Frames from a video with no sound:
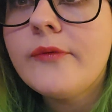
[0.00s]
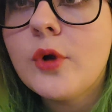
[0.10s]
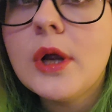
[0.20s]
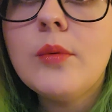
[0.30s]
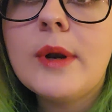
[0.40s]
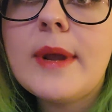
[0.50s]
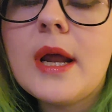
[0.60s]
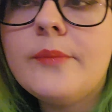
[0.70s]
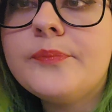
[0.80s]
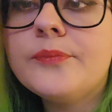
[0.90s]
Four. What about
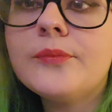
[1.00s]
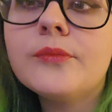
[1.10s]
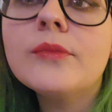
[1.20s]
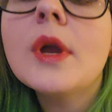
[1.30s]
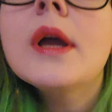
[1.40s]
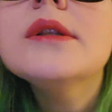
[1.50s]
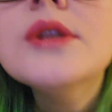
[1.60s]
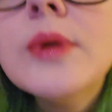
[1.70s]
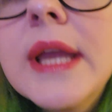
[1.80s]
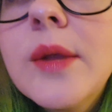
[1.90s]
now? Okay,
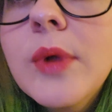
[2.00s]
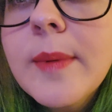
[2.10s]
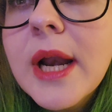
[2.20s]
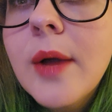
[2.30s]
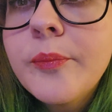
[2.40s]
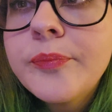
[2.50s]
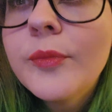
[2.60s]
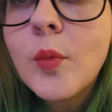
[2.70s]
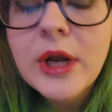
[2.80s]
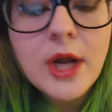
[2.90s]
two again. What about now?
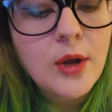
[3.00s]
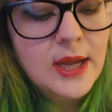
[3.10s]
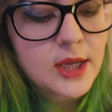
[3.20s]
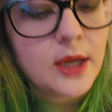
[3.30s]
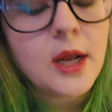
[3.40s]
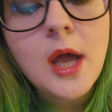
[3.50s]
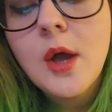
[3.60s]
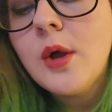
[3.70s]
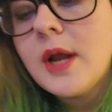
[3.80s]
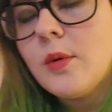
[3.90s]
One. Okay, good.
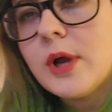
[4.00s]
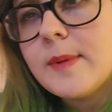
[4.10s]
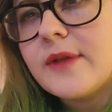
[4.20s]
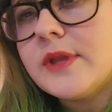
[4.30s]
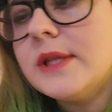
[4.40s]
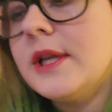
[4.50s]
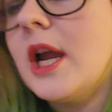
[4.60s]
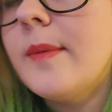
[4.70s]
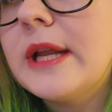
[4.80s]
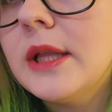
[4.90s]
Now, what about this
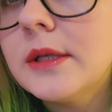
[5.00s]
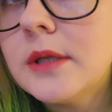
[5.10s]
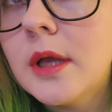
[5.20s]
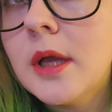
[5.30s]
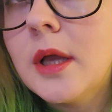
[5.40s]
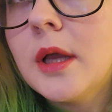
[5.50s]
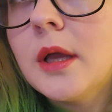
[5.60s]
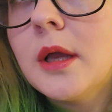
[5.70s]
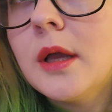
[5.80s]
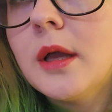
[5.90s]
here? How many clicks?
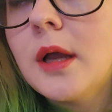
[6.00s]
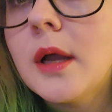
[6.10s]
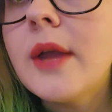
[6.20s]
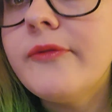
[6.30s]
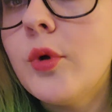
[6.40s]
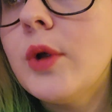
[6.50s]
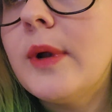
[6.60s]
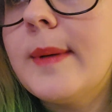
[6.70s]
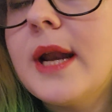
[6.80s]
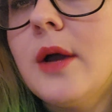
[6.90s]
Okay, four.
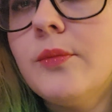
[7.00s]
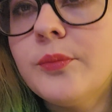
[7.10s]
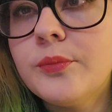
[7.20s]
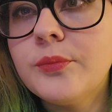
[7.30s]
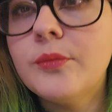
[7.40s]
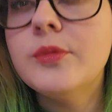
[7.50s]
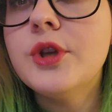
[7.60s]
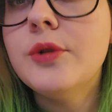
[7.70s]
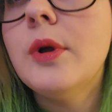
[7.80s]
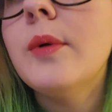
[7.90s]
What about now?
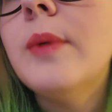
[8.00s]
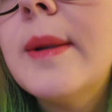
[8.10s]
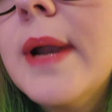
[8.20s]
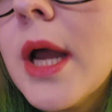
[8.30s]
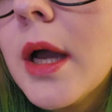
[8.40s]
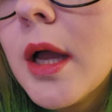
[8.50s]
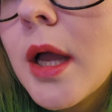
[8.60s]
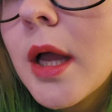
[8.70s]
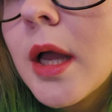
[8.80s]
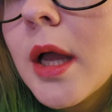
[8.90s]
Two. What about now?
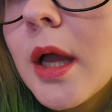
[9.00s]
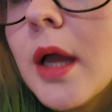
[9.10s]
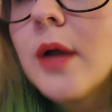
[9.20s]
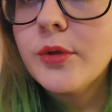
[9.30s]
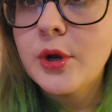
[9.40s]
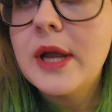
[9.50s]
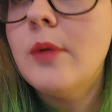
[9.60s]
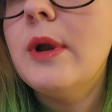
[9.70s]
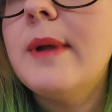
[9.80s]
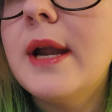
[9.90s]
Three.
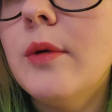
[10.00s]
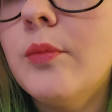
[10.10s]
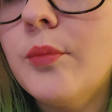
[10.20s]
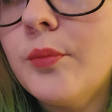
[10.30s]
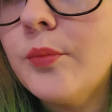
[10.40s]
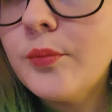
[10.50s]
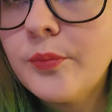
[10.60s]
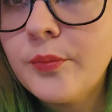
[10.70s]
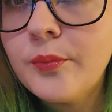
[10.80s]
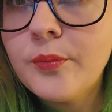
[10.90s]
What about now?
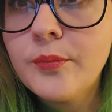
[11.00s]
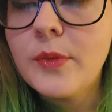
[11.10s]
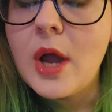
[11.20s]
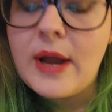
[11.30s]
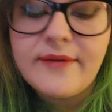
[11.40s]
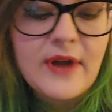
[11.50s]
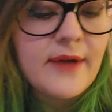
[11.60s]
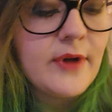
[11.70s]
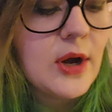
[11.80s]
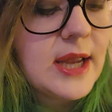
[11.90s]
Okay,
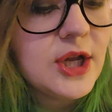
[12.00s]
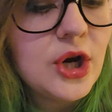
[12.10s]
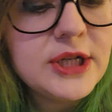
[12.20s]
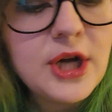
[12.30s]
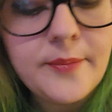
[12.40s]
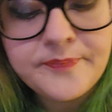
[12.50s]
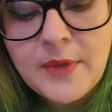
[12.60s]
five. Okay, great job.